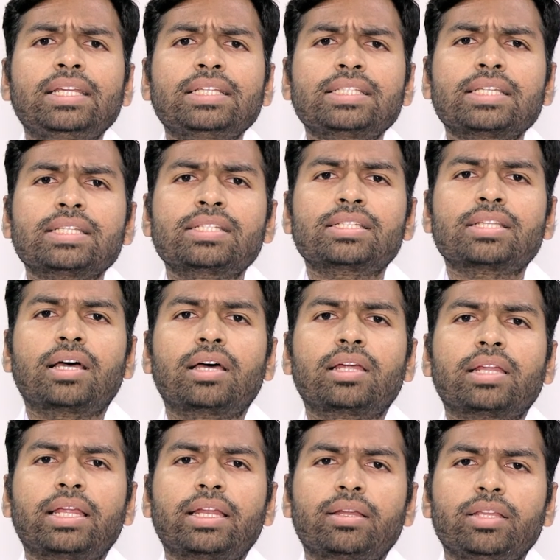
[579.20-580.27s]
Kidney cysts
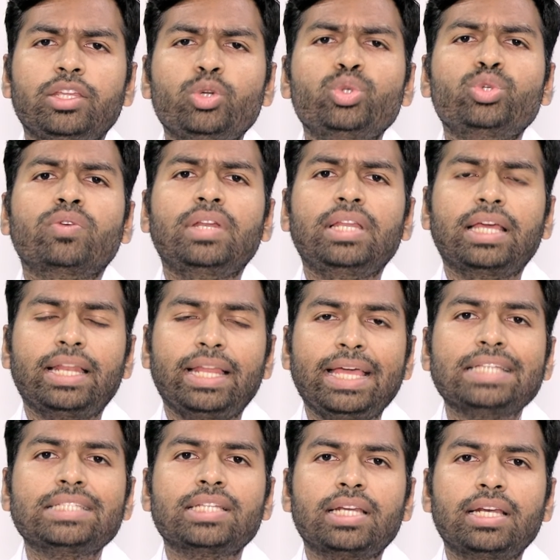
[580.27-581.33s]
are usually an
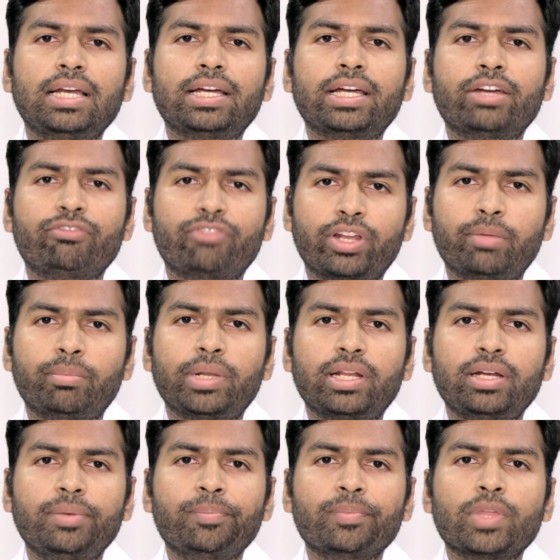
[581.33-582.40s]
age-related
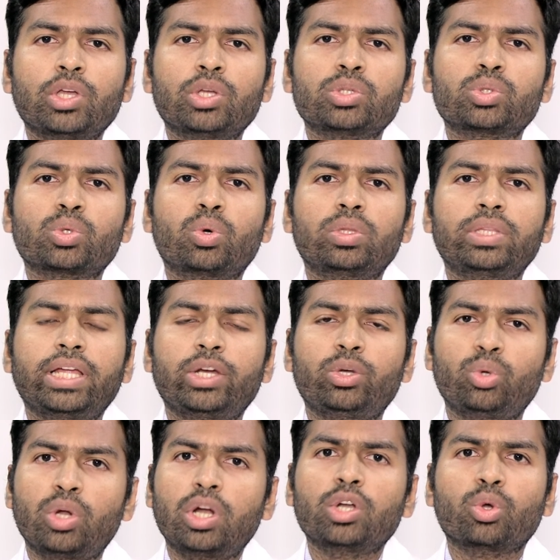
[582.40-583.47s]
phenomenon, so they
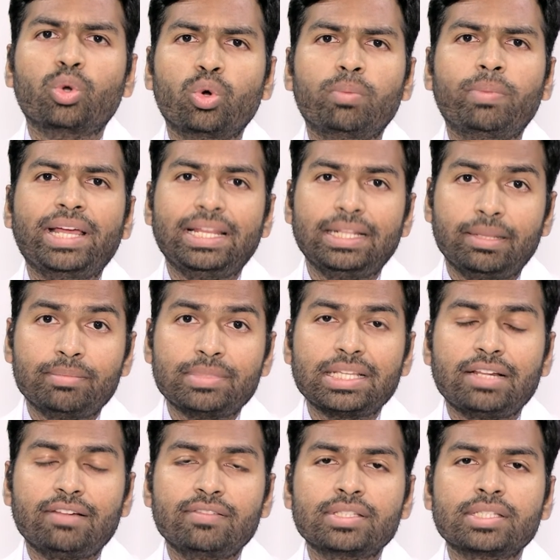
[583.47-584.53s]
do not go by
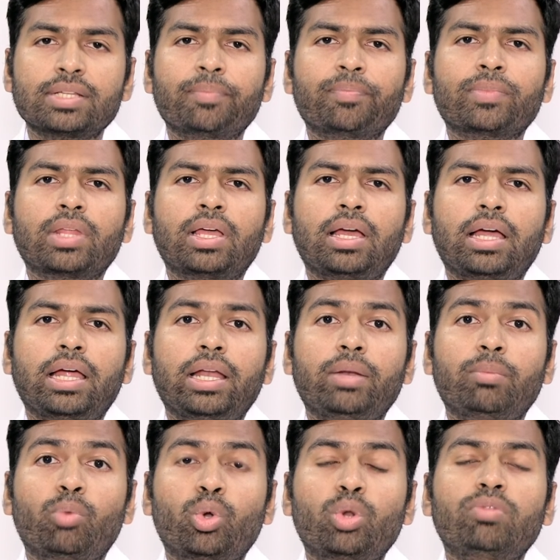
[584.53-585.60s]
themselves.
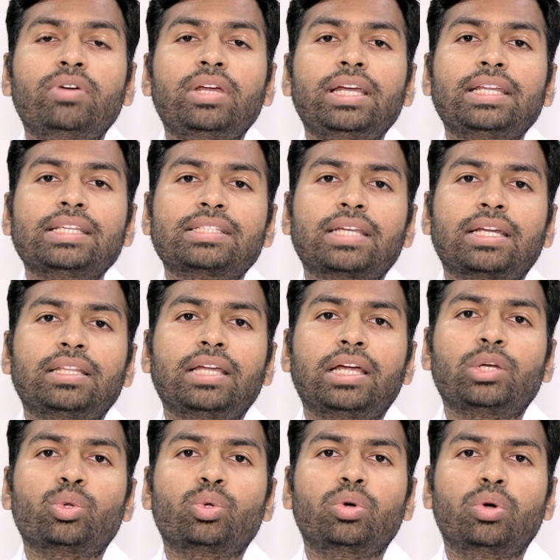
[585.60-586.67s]
And moreover, it is said
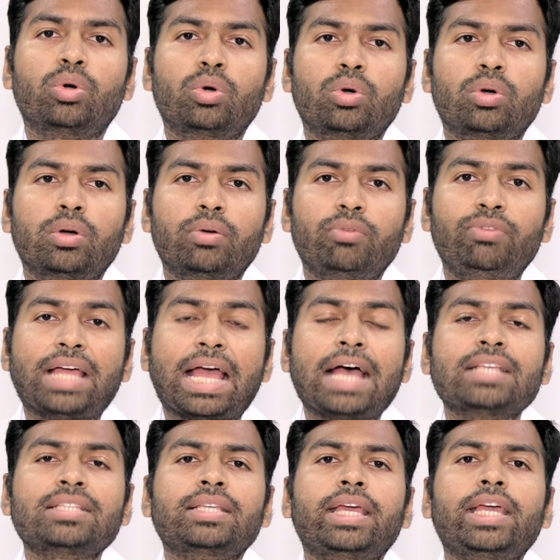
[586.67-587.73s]
that
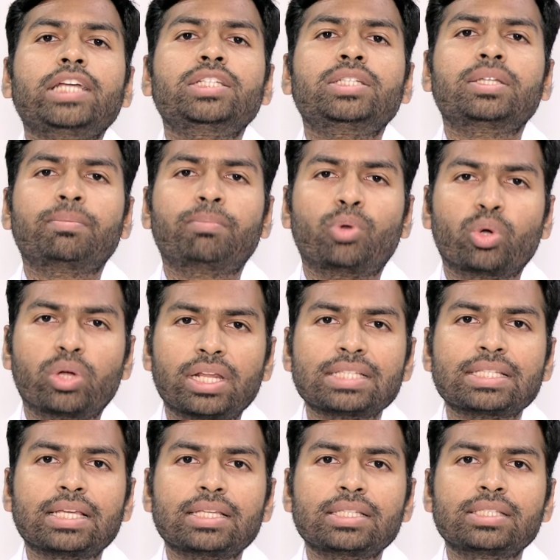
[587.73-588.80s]
as age
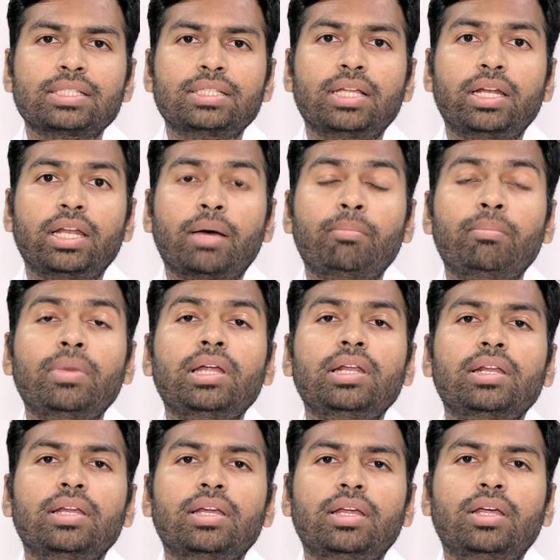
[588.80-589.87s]
progresses, the number
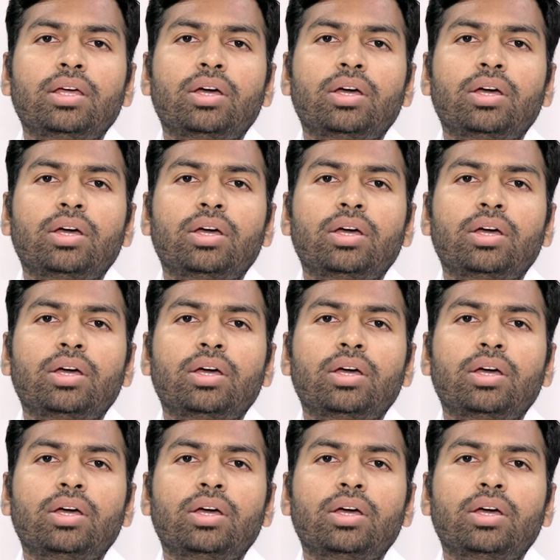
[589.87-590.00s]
